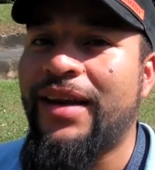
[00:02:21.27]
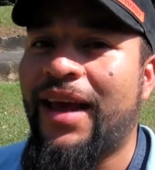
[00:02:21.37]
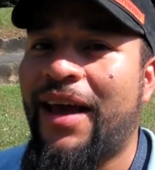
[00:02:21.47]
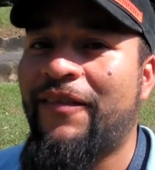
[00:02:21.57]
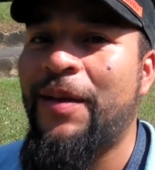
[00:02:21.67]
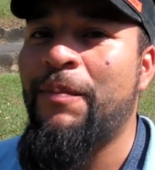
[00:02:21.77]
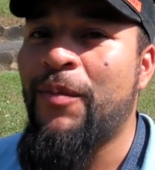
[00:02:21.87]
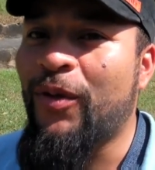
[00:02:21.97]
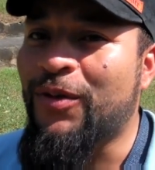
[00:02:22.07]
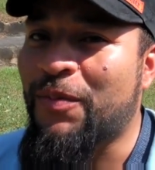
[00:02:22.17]
they have the
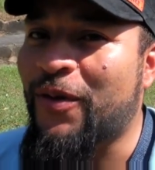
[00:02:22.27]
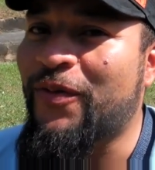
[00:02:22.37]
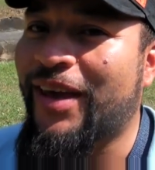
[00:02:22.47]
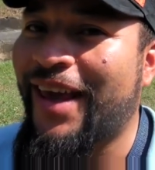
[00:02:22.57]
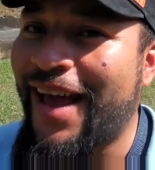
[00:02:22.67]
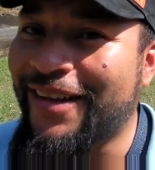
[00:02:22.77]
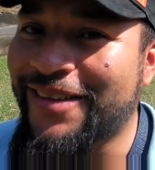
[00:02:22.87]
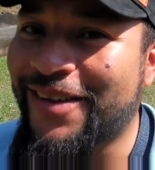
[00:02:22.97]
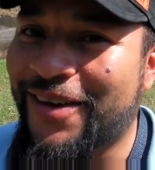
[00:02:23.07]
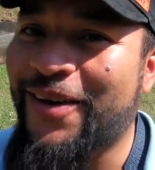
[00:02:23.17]
most perfect
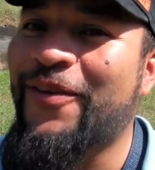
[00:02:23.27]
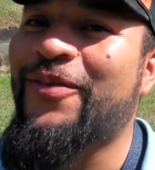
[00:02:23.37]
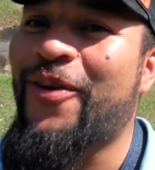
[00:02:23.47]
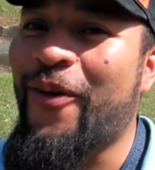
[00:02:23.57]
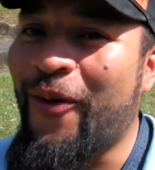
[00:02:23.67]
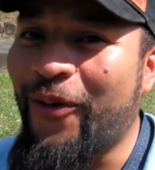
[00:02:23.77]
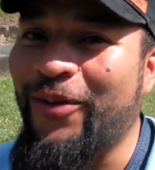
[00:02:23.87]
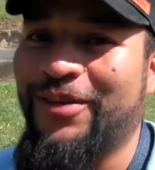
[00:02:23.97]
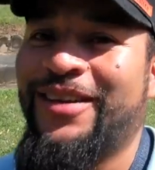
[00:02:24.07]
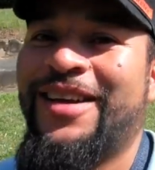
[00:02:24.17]
calendar of
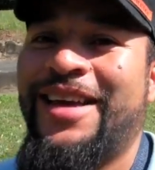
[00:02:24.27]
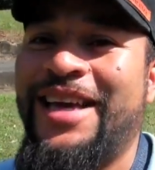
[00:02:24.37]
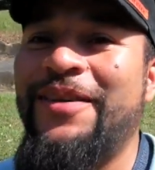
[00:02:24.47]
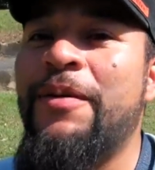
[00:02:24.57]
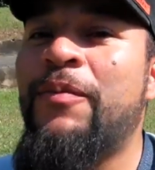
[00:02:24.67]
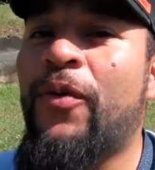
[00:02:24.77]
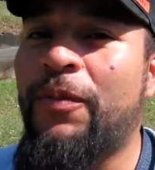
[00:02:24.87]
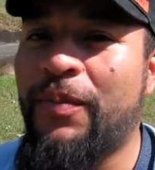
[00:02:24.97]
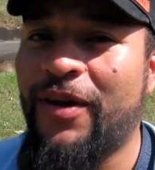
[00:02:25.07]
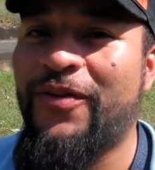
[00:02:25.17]
all, even more
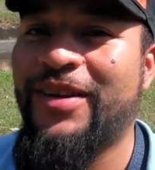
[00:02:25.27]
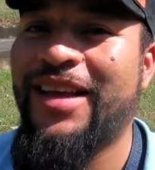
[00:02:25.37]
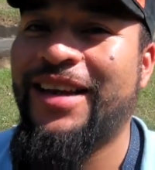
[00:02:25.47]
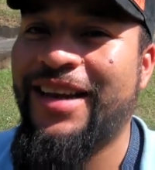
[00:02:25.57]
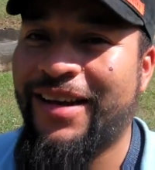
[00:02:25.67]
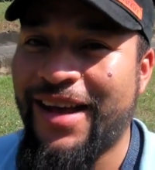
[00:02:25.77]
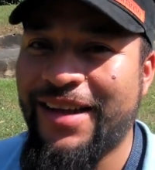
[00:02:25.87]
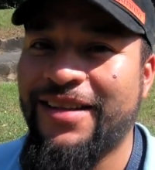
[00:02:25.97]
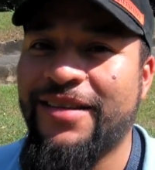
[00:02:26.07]
perfect than the calendar